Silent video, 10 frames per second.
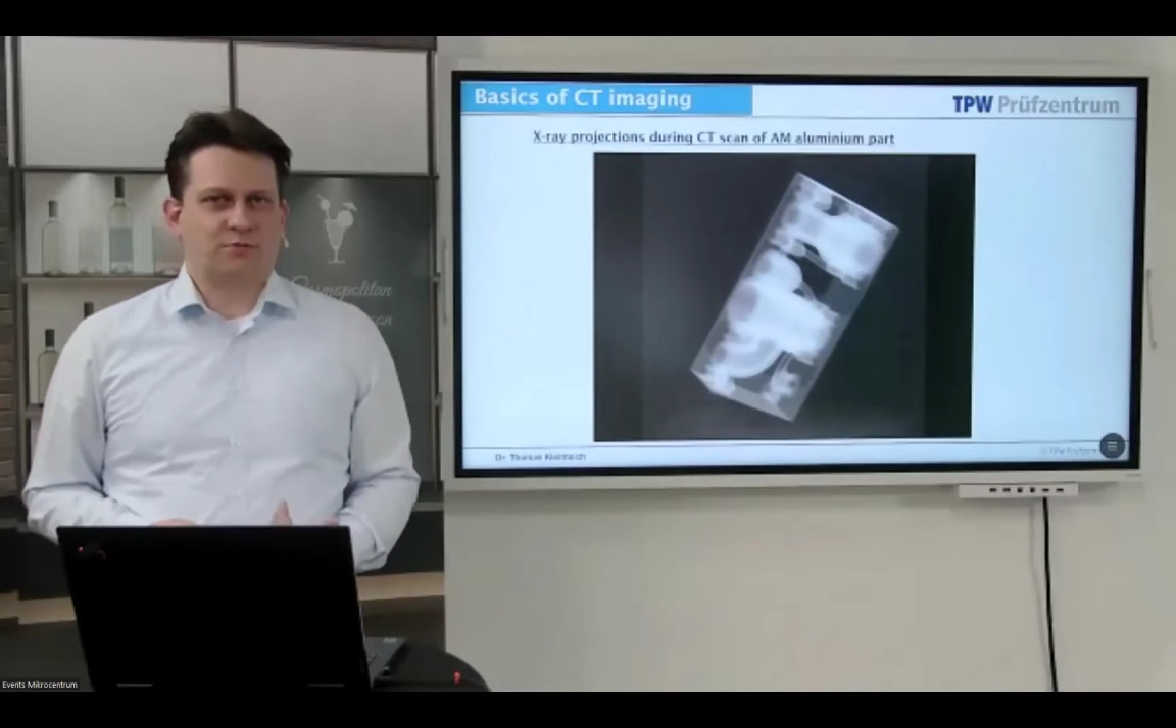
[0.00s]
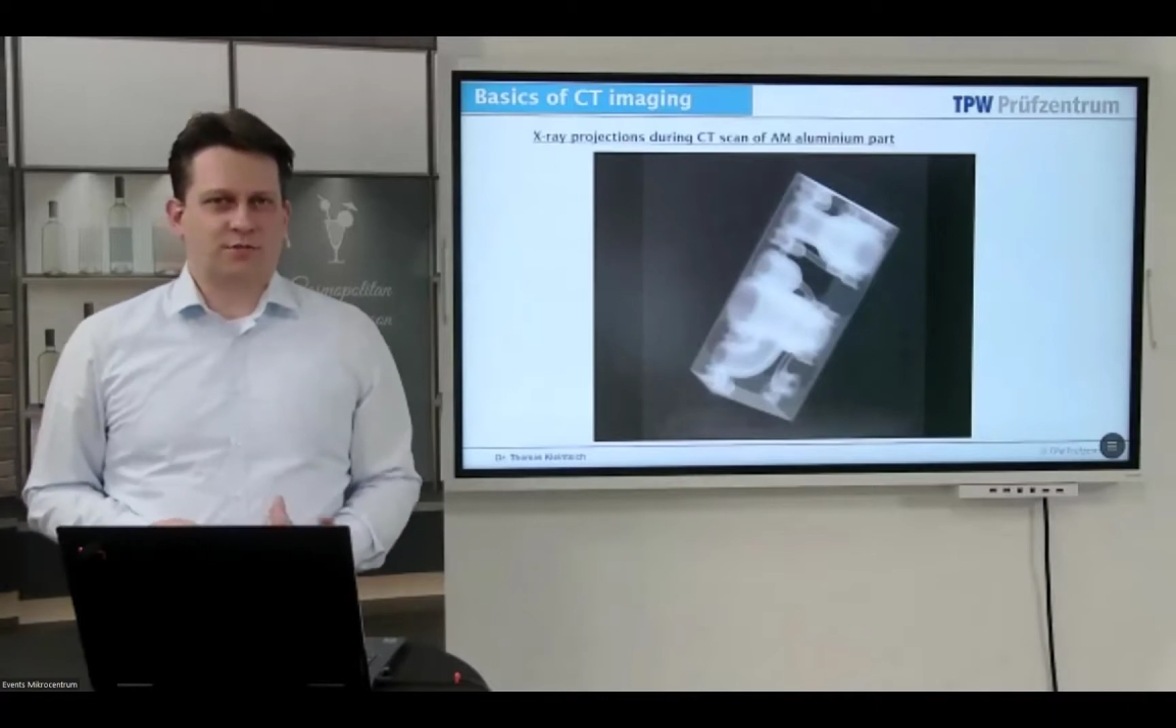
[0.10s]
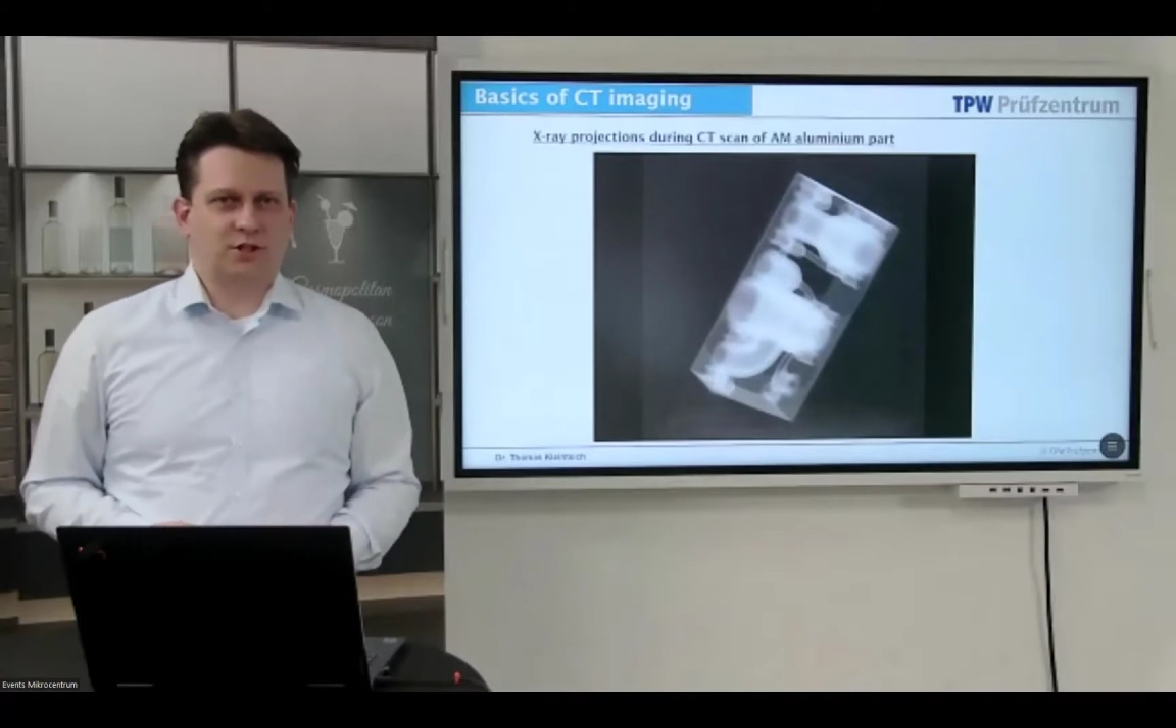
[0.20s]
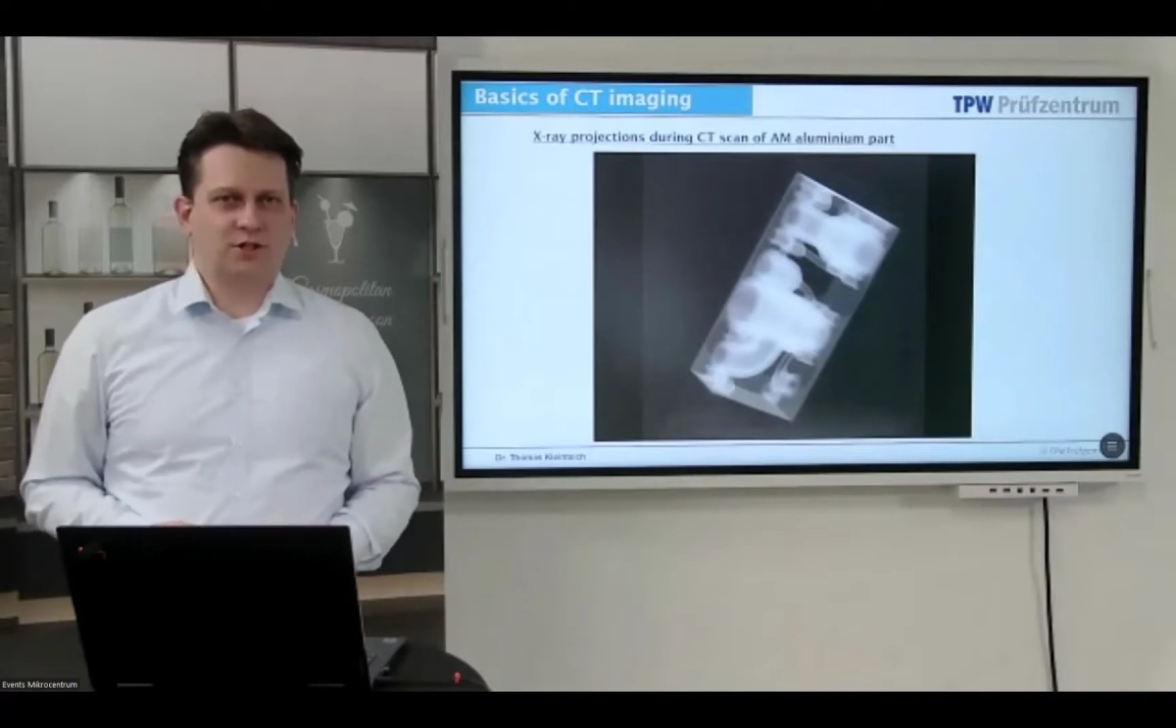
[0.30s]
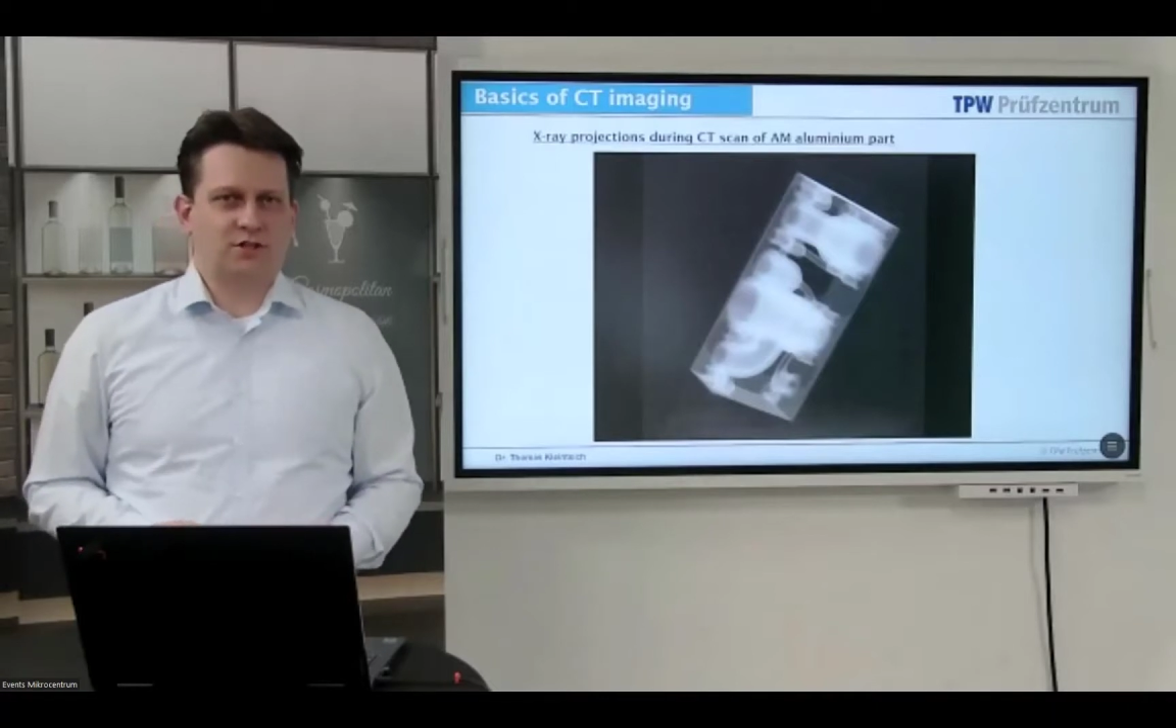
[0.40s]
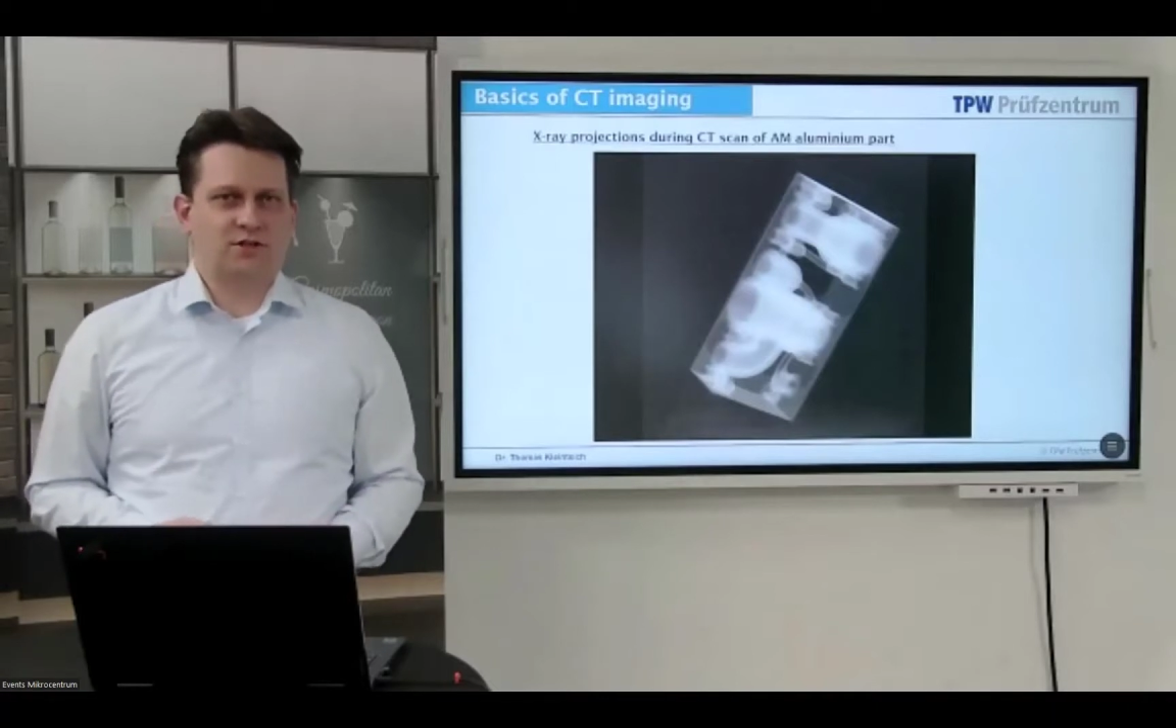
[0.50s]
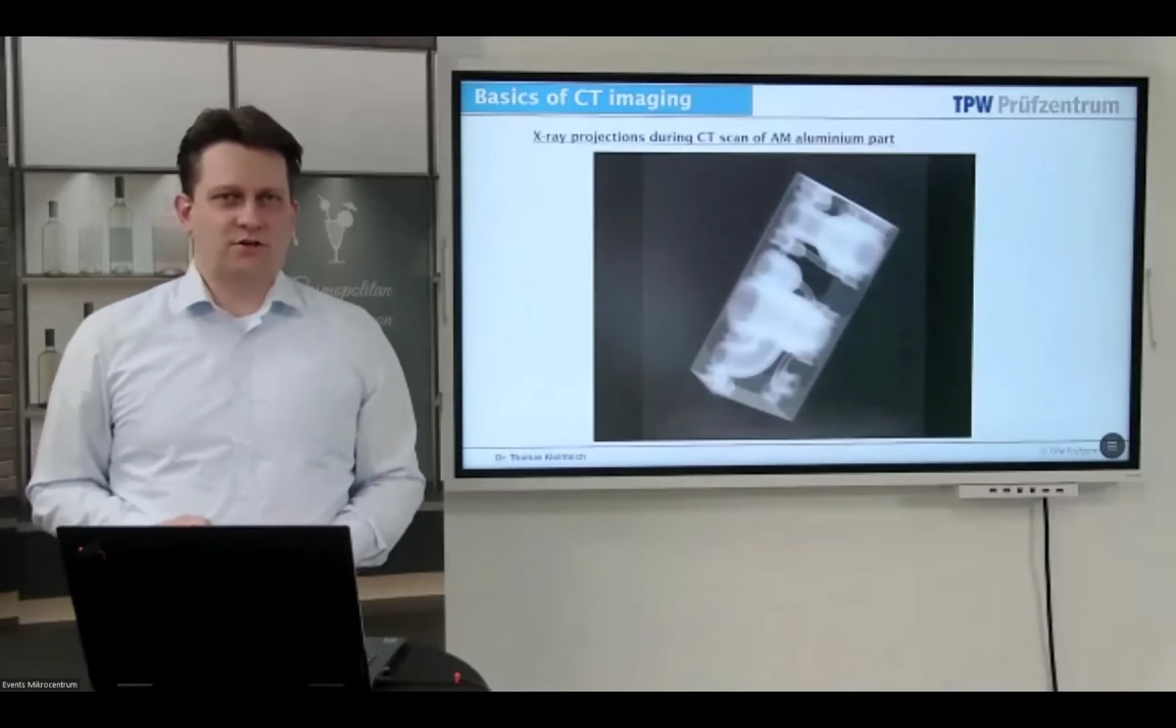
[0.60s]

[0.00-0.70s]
the patient in